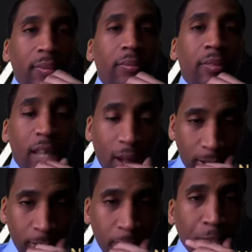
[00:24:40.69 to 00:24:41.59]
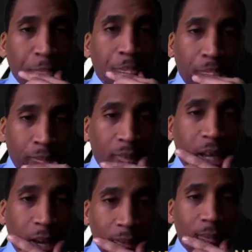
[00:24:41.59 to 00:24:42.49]
Yeah.
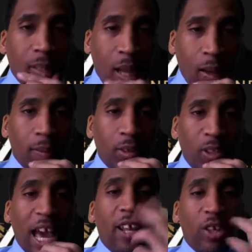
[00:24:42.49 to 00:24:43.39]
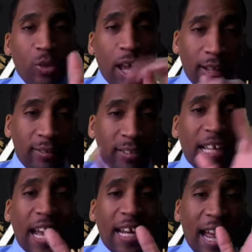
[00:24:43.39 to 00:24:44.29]
You got to do that. That
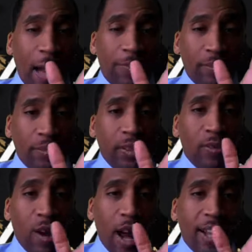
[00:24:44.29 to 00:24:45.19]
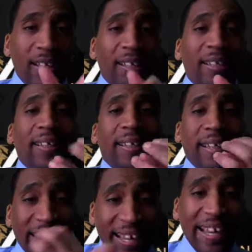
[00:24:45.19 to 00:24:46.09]
got to happen, right?
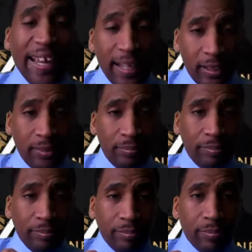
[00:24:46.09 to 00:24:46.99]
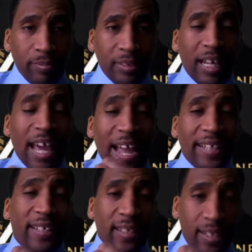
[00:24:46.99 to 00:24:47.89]
And lastly,